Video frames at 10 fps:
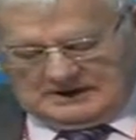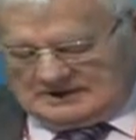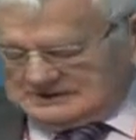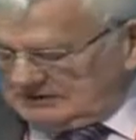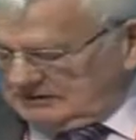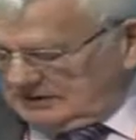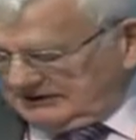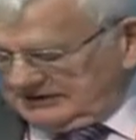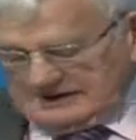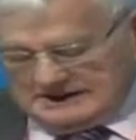So I
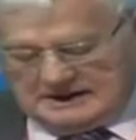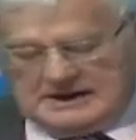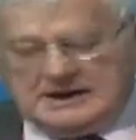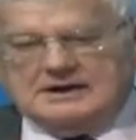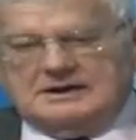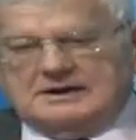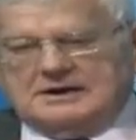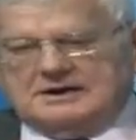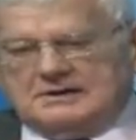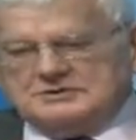think the
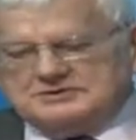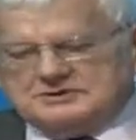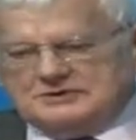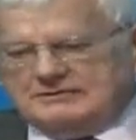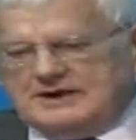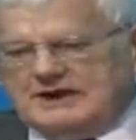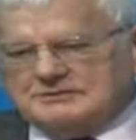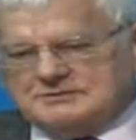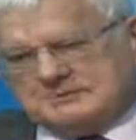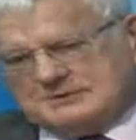notion of how
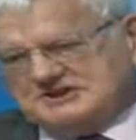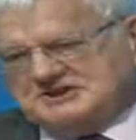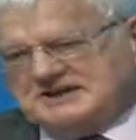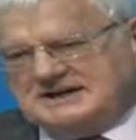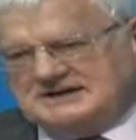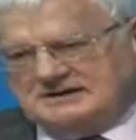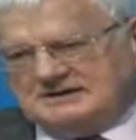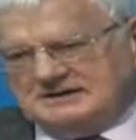to proceed